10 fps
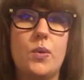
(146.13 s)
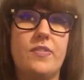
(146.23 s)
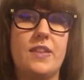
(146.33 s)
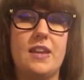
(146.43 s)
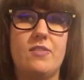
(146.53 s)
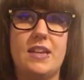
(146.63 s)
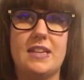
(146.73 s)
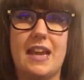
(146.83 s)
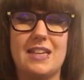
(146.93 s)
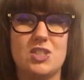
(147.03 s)
With the
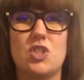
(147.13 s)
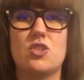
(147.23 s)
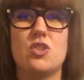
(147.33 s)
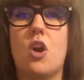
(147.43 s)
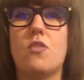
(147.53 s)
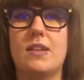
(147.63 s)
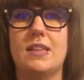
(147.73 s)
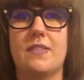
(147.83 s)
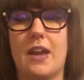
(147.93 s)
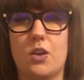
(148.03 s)
e-reader, it's just not
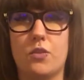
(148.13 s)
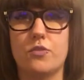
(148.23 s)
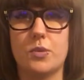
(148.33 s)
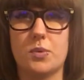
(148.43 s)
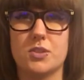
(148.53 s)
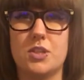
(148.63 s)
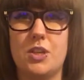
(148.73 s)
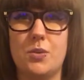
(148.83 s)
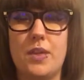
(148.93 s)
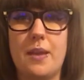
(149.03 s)
really that comfortable to
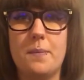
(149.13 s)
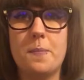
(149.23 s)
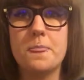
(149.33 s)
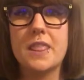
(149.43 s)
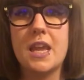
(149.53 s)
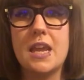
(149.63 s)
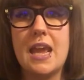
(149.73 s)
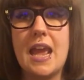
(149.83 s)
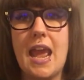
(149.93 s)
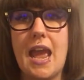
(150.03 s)
do that.
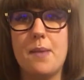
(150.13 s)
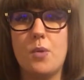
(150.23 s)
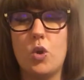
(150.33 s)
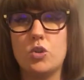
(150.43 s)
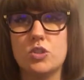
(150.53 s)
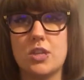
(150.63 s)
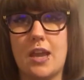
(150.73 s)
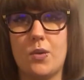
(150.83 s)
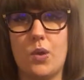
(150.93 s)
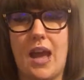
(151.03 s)
Um,
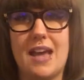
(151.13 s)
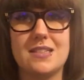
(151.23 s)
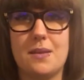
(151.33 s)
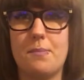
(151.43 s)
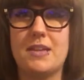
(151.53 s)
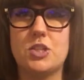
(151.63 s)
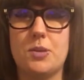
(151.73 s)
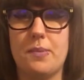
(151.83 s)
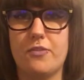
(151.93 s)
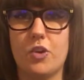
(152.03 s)
also, as I
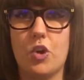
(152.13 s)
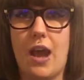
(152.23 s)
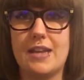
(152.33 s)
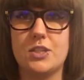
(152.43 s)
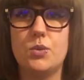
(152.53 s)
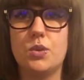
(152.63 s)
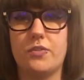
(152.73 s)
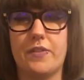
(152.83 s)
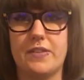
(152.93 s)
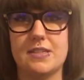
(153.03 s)
mentioned before, I do
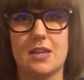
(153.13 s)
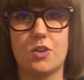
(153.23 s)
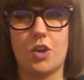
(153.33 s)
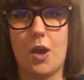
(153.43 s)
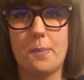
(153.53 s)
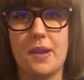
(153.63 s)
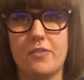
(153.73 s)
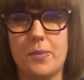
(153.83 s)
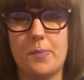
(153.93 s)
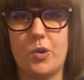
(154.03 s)
love a physical copy
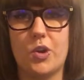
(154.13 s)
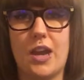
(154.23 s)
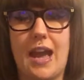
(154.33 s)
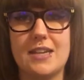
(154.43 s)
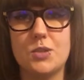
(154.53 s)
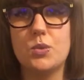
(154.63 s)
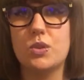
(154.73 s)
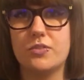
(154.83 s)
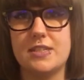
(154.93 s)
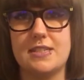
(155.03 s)
of a book. I do
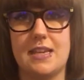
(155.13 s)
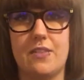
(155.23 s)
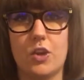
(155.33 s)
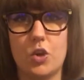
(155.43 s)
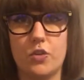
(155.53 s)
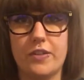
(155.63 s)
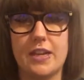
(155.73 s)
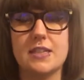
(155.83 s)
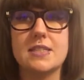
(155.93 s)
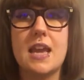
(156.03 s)
love to see the
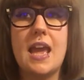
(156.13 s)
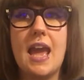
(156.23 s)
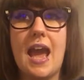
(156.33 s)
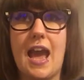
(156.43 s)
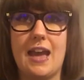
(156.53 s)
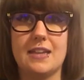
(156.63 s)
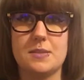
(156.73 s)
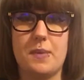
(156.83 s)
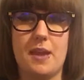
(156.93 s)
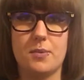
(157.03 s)
covers
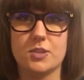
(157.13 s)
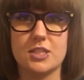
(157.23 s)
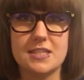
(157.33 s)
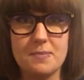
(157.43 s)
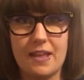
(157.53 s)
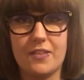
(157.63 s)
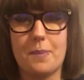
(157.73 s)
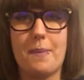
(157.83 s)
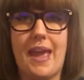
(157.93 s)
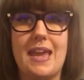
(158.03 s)
and be able to smell the
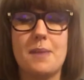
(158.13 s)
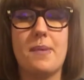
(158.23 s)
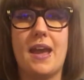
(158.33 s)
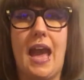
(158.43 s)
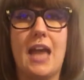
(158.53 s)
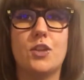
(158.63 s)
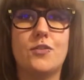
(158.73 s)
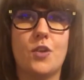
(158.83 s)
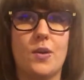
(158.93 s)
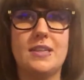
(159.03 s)
paper. I
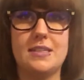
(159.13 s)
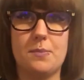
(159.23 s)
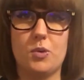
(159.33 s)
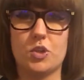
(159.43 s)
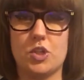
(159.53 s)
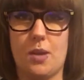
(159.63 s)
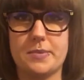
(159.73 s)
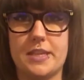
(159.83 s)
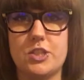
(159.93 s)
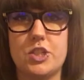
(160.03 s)
love going to
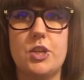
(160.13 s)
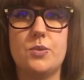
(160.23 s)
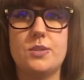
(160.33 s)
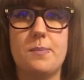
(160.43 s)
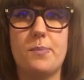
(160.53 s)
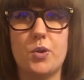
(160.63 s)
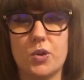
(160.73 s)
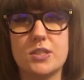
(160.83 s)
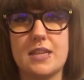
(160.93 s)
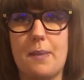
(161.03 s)
bookshops and choosing
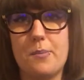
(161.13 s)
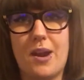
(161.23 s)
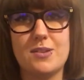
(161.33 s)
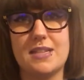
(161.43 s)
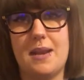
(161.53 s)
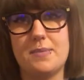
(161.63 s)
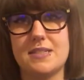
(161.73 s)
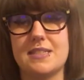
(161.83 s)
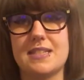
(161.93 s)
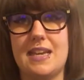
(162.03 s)
books, and browsing
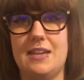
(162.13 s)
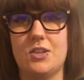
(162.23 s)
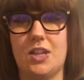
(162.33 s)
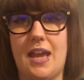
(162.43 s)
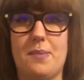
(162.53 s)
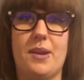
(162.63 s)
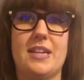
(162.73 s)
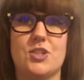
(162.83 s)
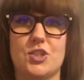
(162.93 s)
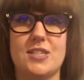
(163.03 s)
Amazon's Kindle library
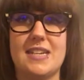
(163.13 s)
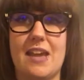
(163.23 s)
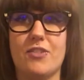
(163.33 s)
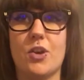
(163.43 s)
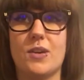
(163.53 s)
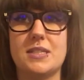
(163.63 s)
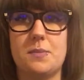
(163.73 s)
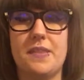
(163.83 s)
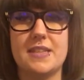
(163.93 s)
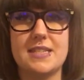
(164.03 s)
is just never going to
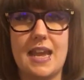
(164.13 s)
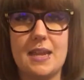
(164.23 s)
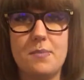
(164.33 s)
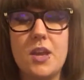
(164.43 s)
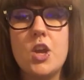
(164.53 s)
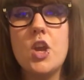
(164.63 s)
be the same.